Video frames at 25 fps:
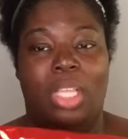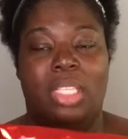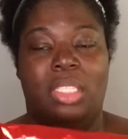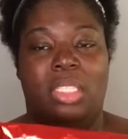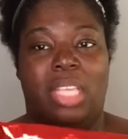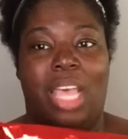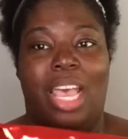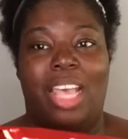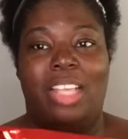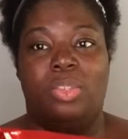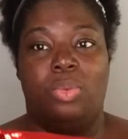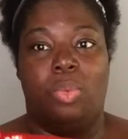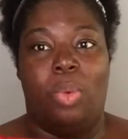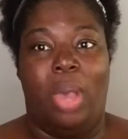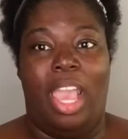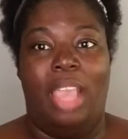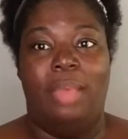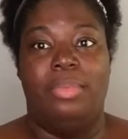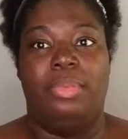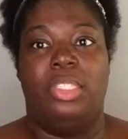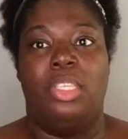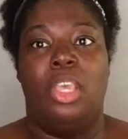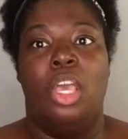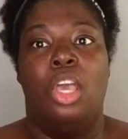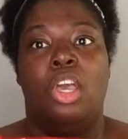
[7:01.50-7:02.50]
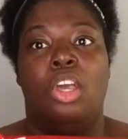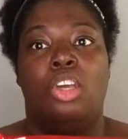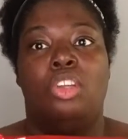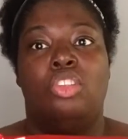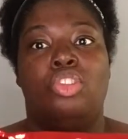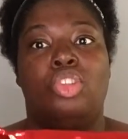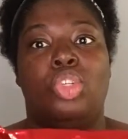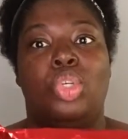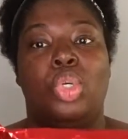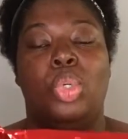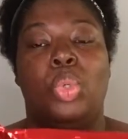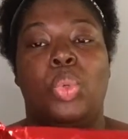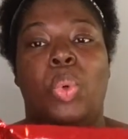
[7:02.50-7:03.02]
size wipes
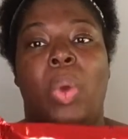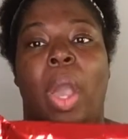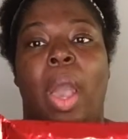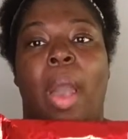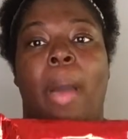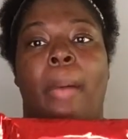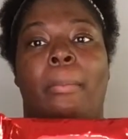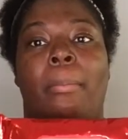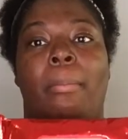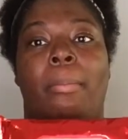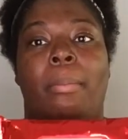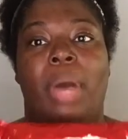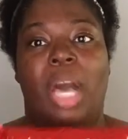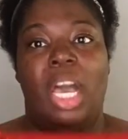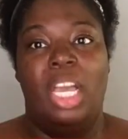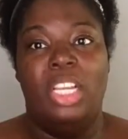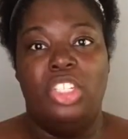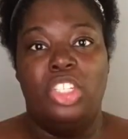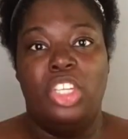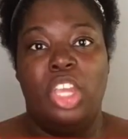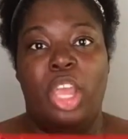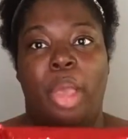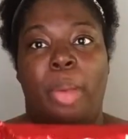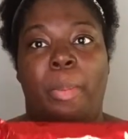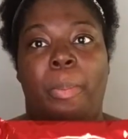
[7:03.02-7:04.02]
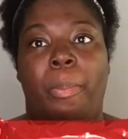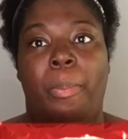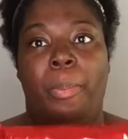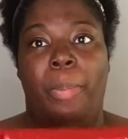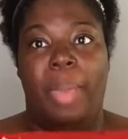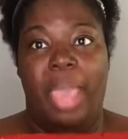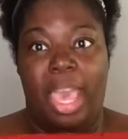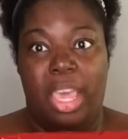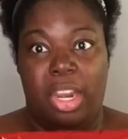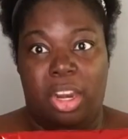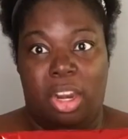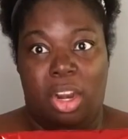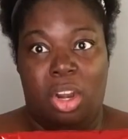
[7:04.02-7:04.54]
do much
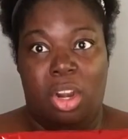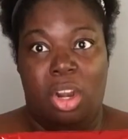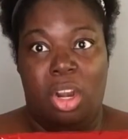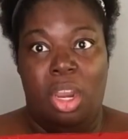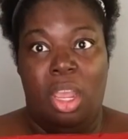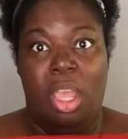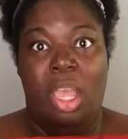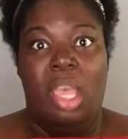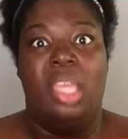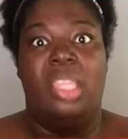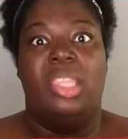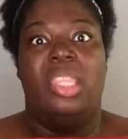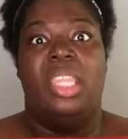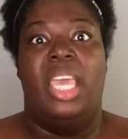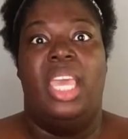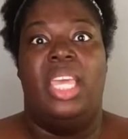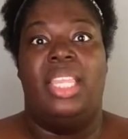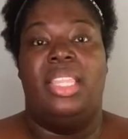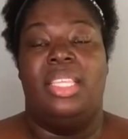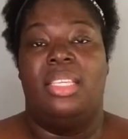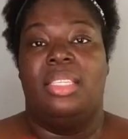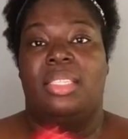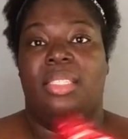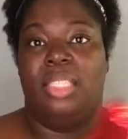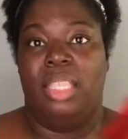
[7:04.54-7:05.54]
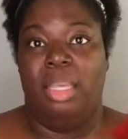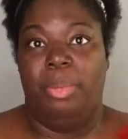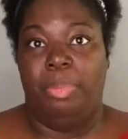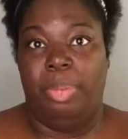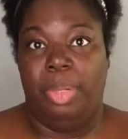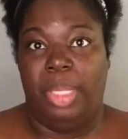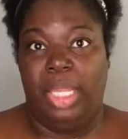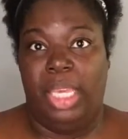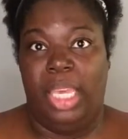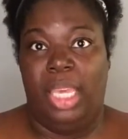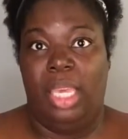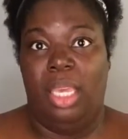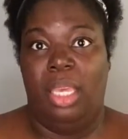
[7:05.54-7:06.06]
better than the
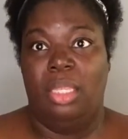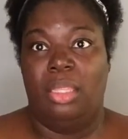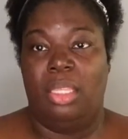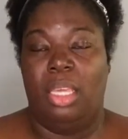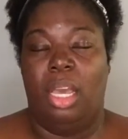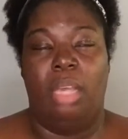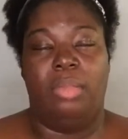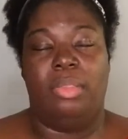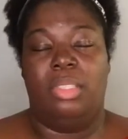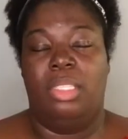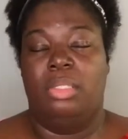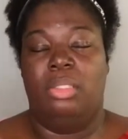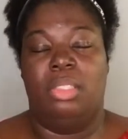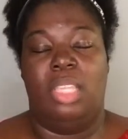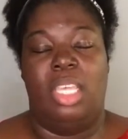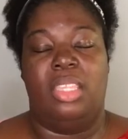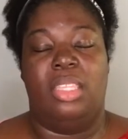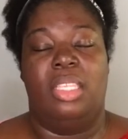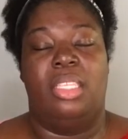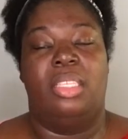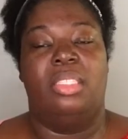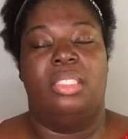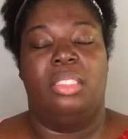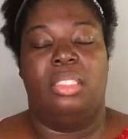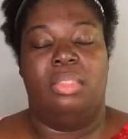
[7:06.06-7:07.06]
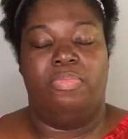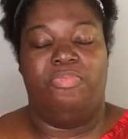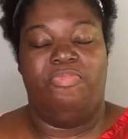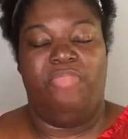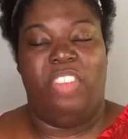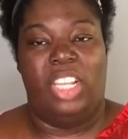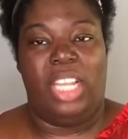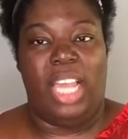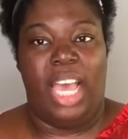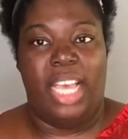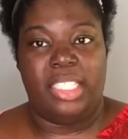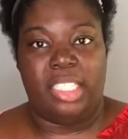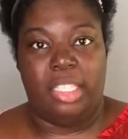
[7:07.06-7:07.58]
simply the, than the
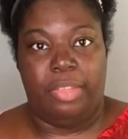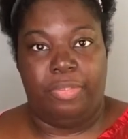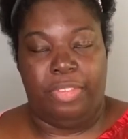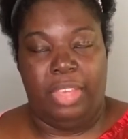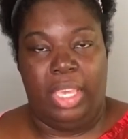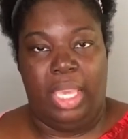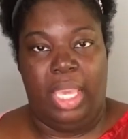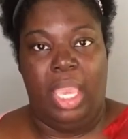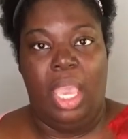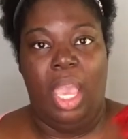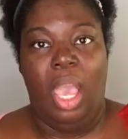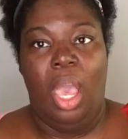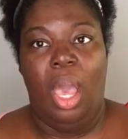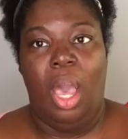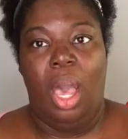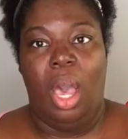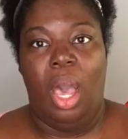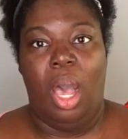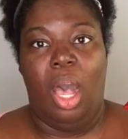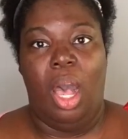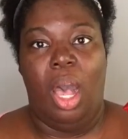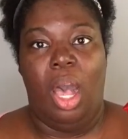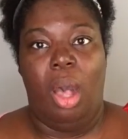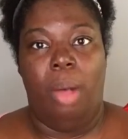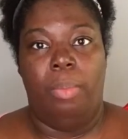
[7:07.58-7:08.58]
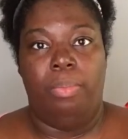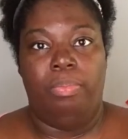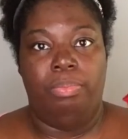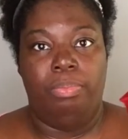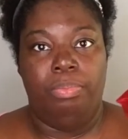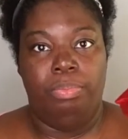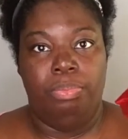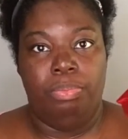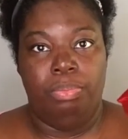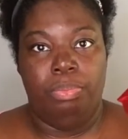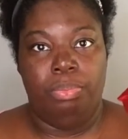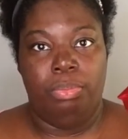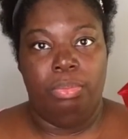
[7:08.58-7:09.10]
philosophy um,
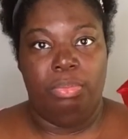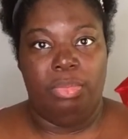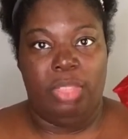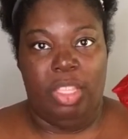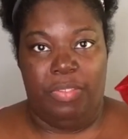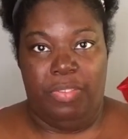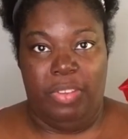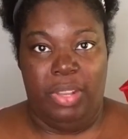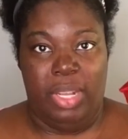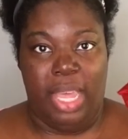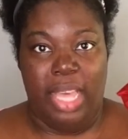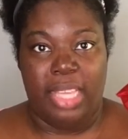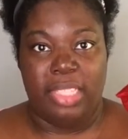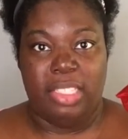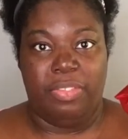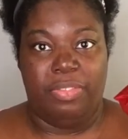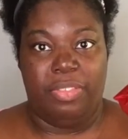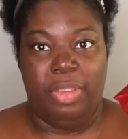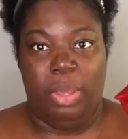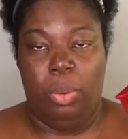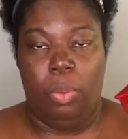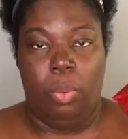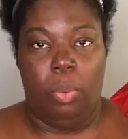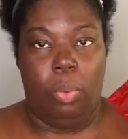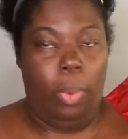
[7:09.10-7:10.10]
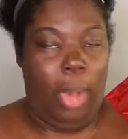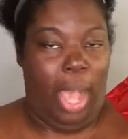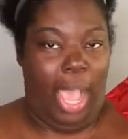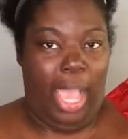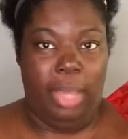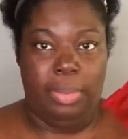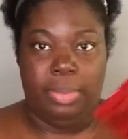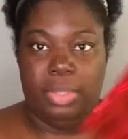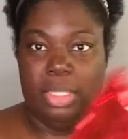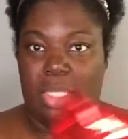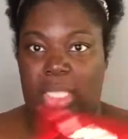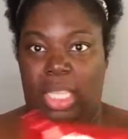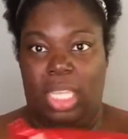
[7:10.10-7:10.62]
the philosophy
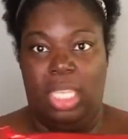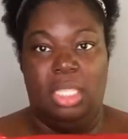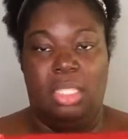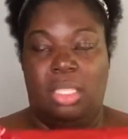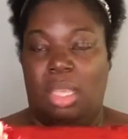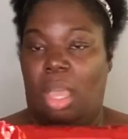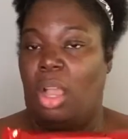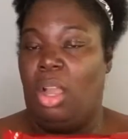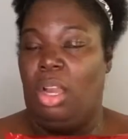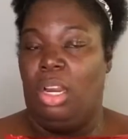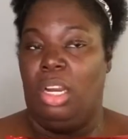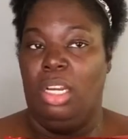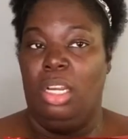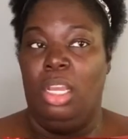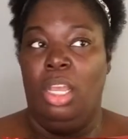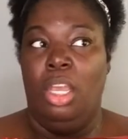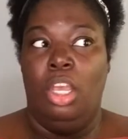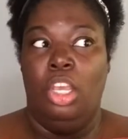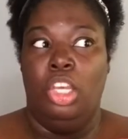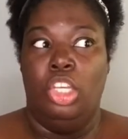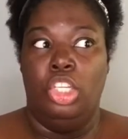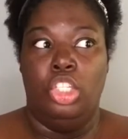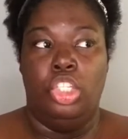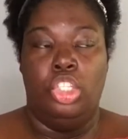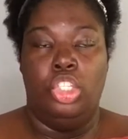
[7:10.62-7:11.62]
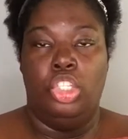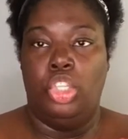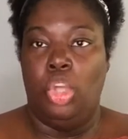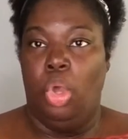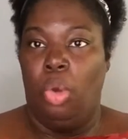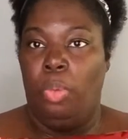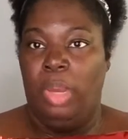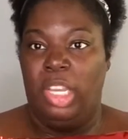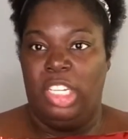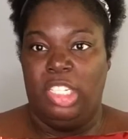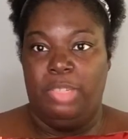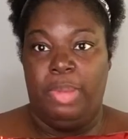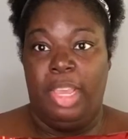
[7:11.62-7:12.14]
wipes. These are so
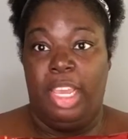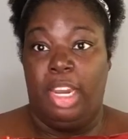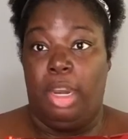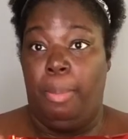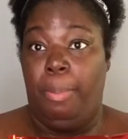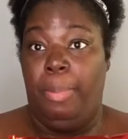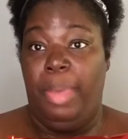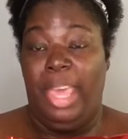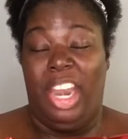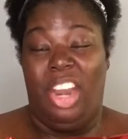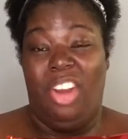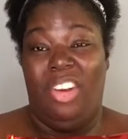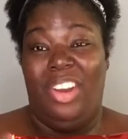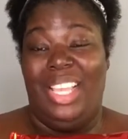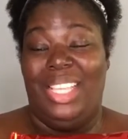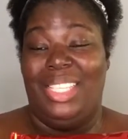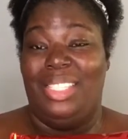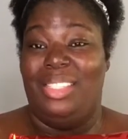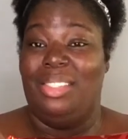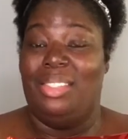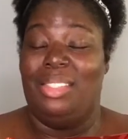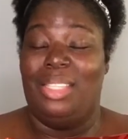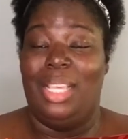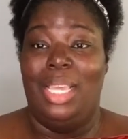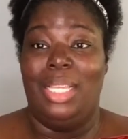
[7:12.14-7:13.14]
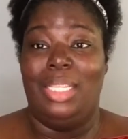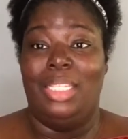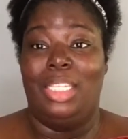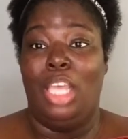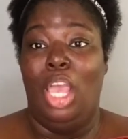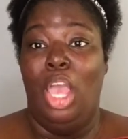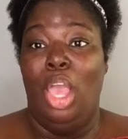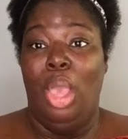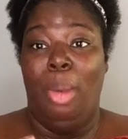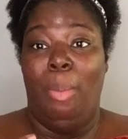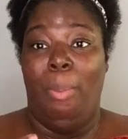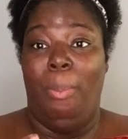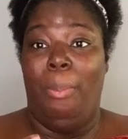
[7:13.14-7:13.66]
much better, better in scent,
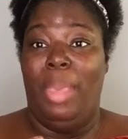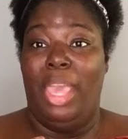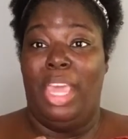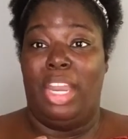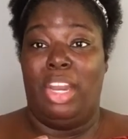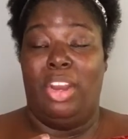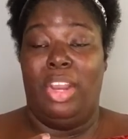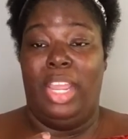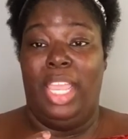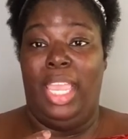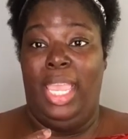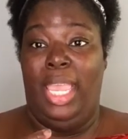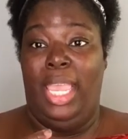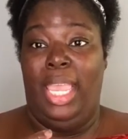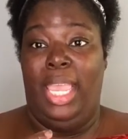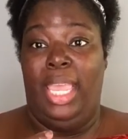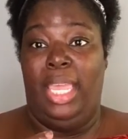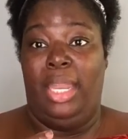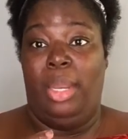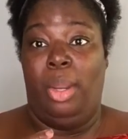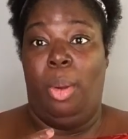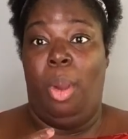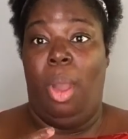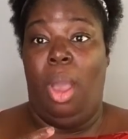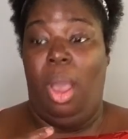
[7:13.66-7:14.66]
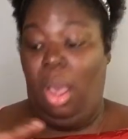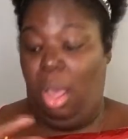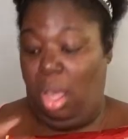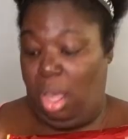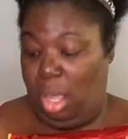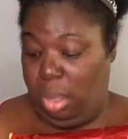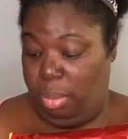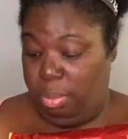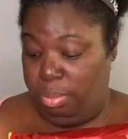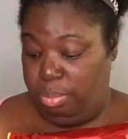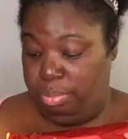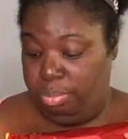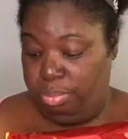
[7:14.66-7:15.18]
better in
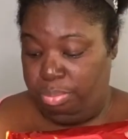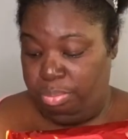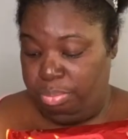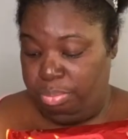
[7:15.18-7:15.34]
um,